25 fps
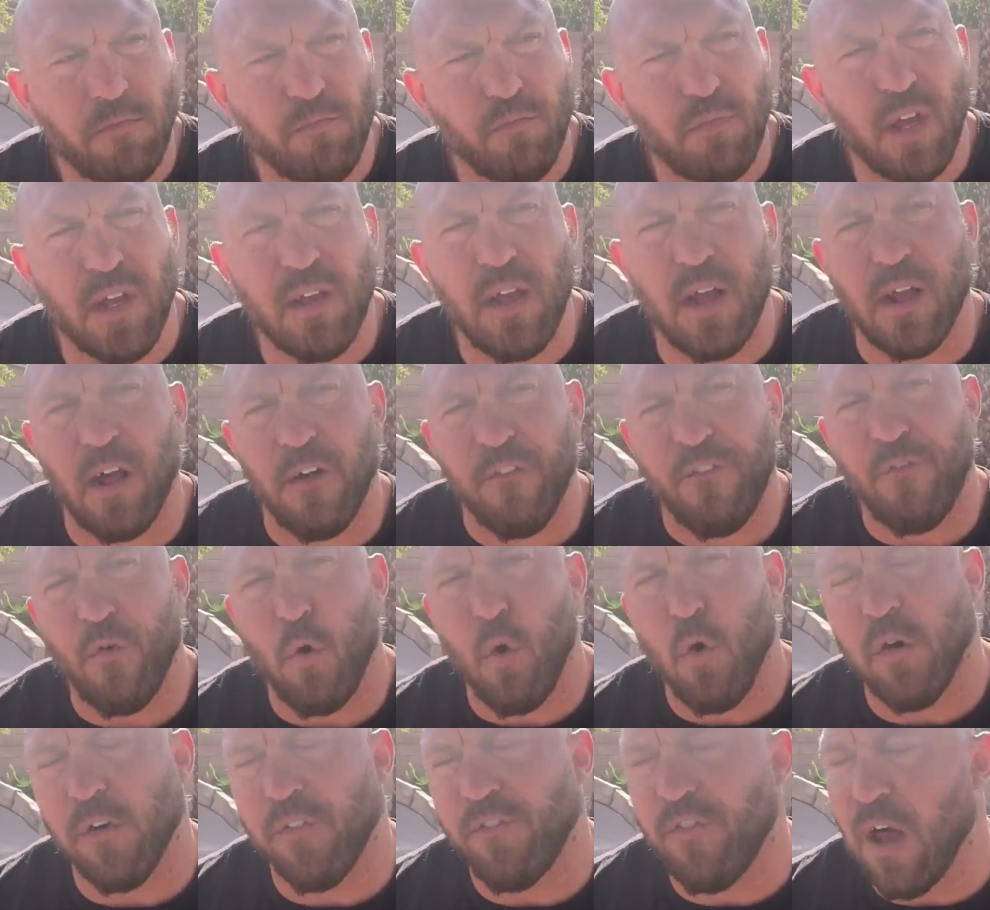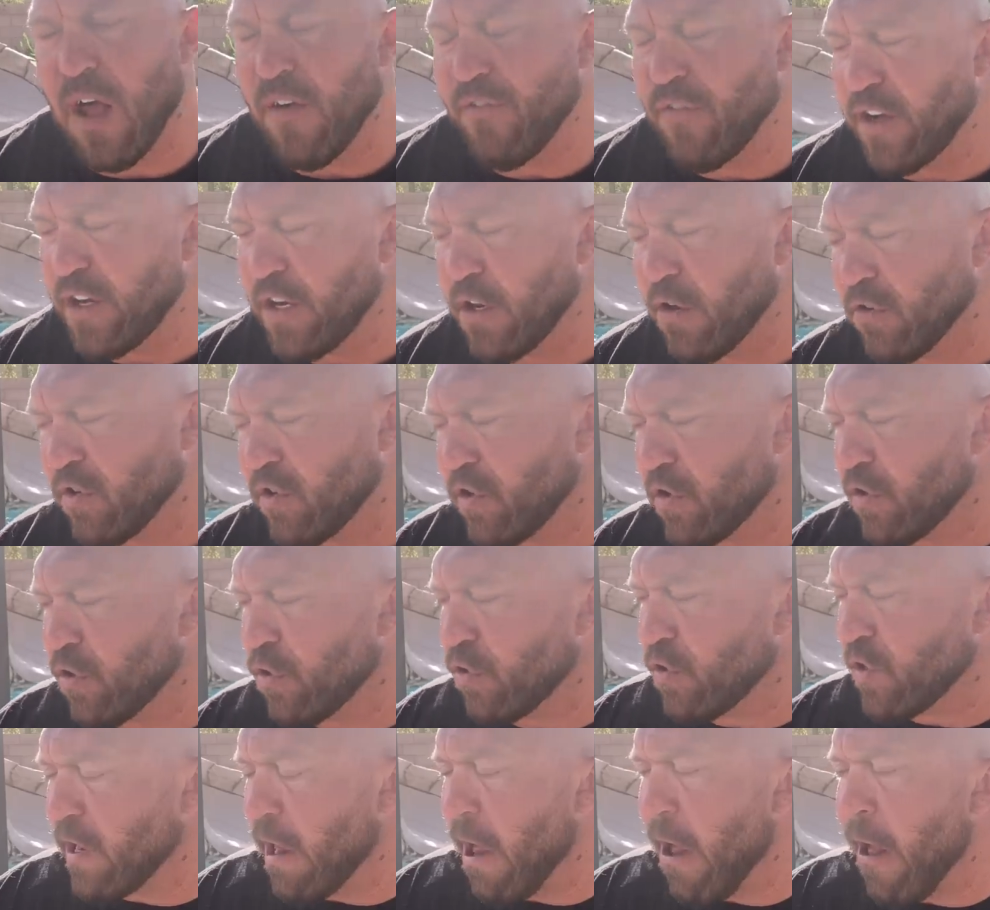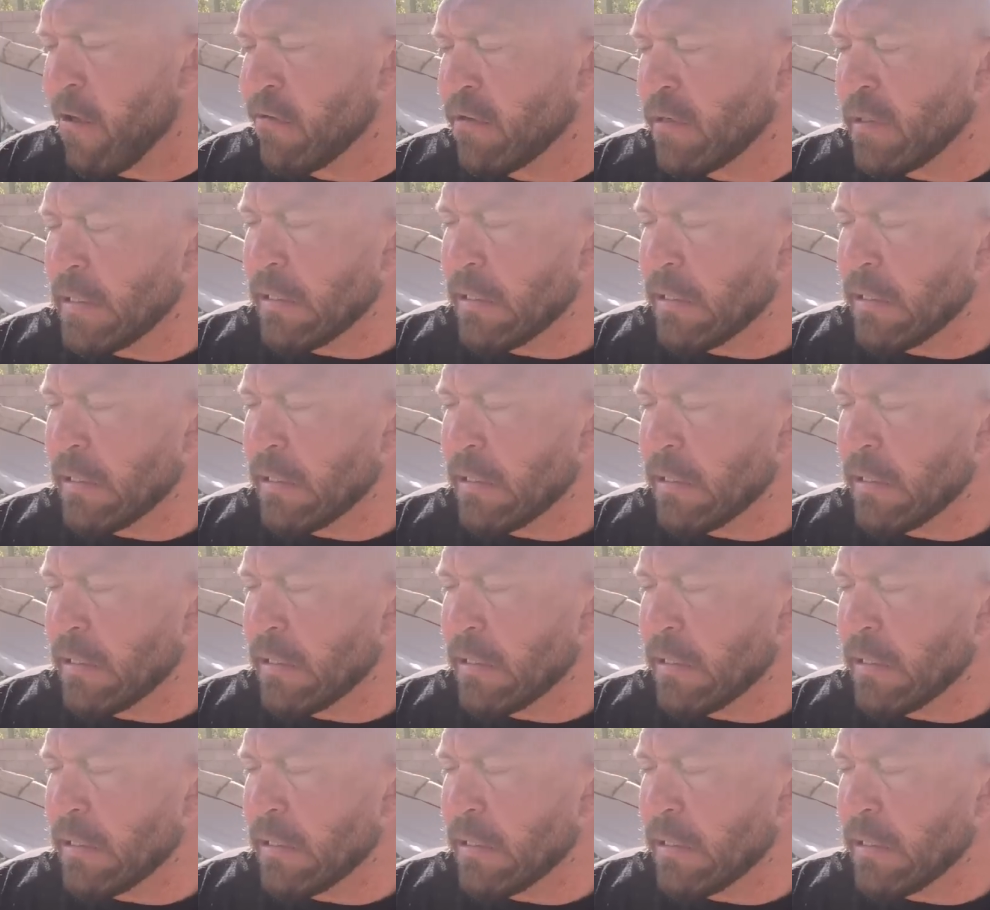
I think I got 4 or 5 videos to do today.